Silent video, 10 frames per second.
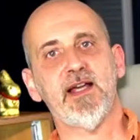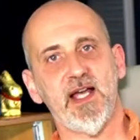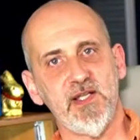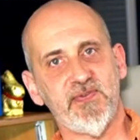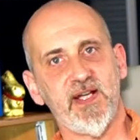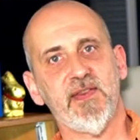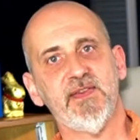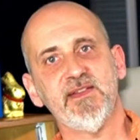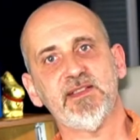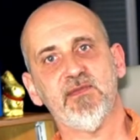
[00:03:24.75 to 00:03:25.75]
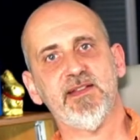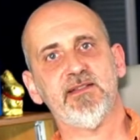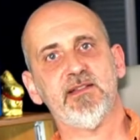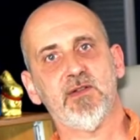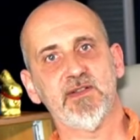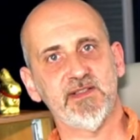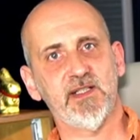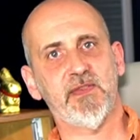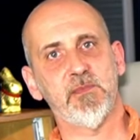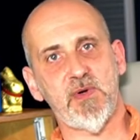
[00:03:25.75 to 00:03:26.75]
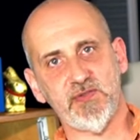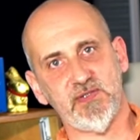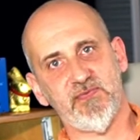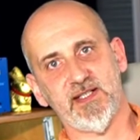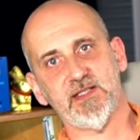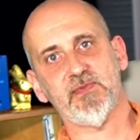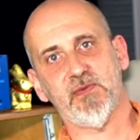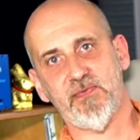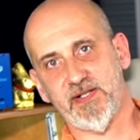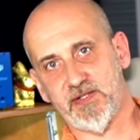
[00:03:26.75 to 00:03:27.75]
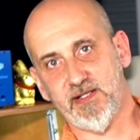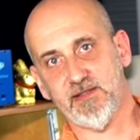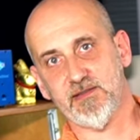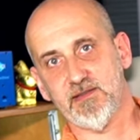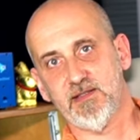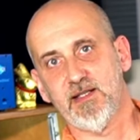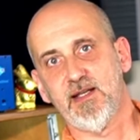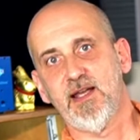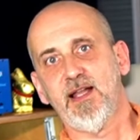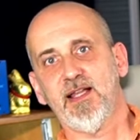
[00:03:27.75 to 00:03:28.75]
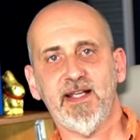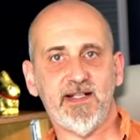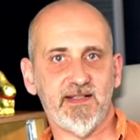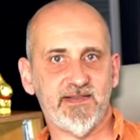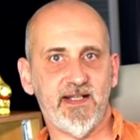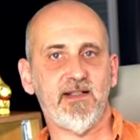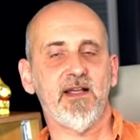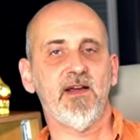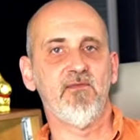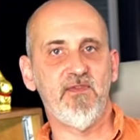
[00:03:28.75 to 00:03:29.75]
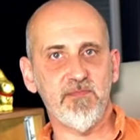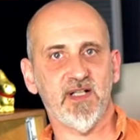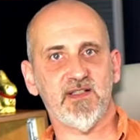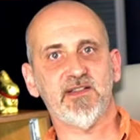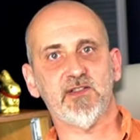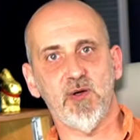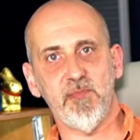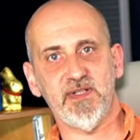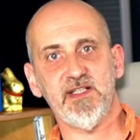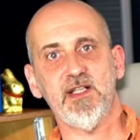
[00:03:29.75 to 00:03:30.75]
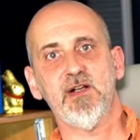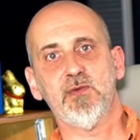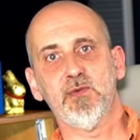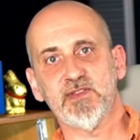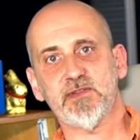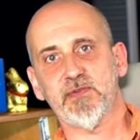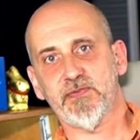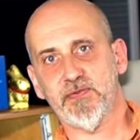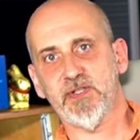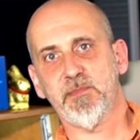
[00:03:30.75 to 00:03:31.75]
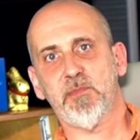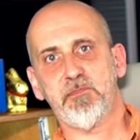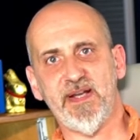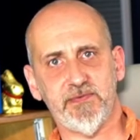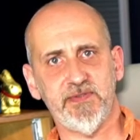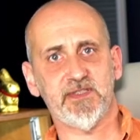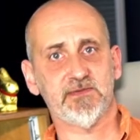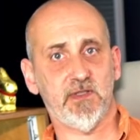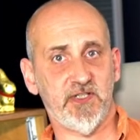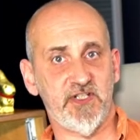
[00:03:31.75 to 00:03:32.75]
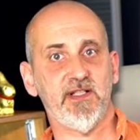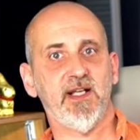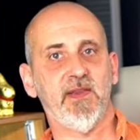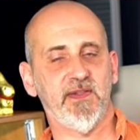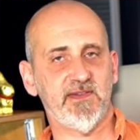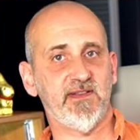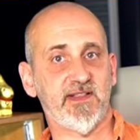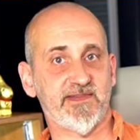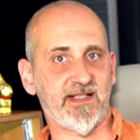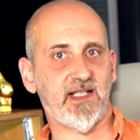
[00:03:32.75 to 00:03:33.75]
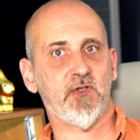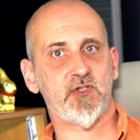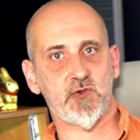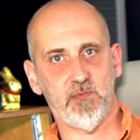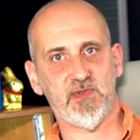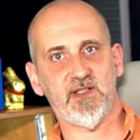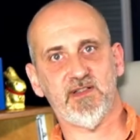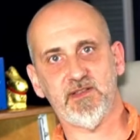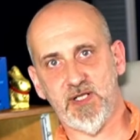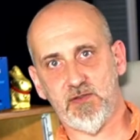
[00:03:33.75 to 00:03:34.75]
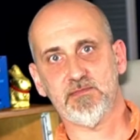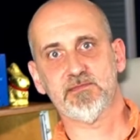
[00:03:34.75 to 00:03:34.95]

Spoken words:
hi-fi, these devices are considered the most effective of their kind. Like I said, Winbot is a company who is concerned about battery technology, and this is exactly what STROMTANK is about.